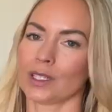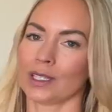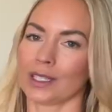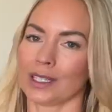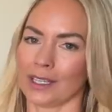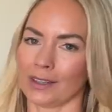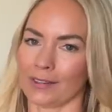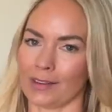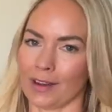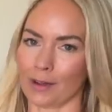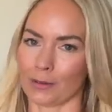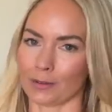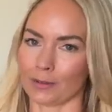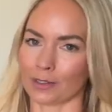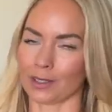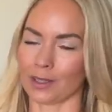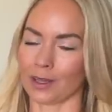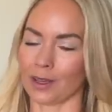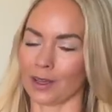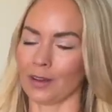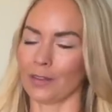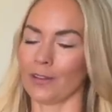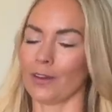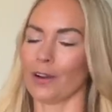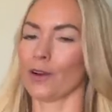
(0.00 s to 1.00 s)
clear out
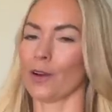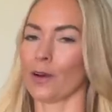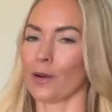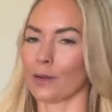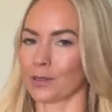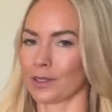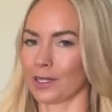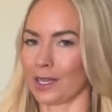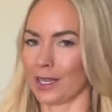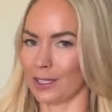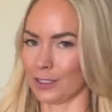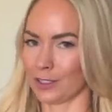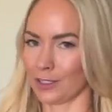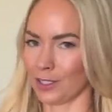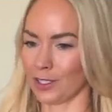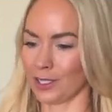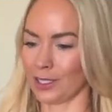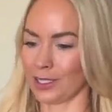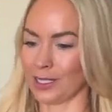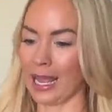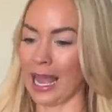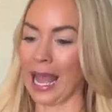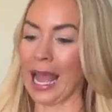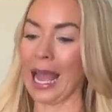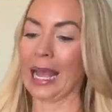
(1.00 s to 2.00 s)
of our old
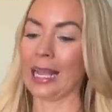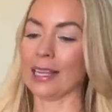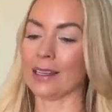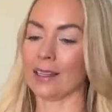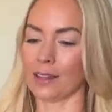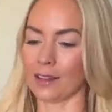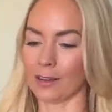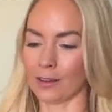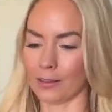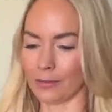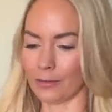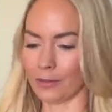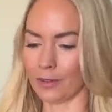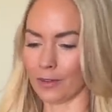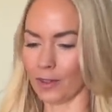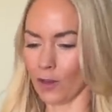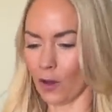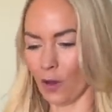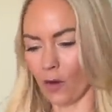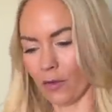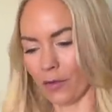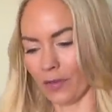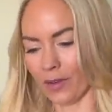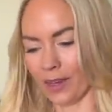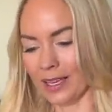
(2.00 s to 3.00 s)
kitchen and of the
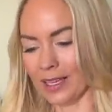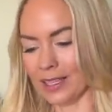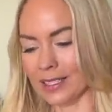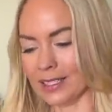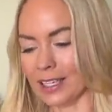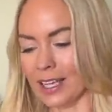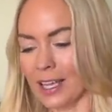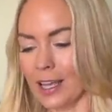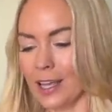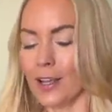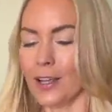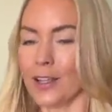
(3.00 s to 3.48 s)
office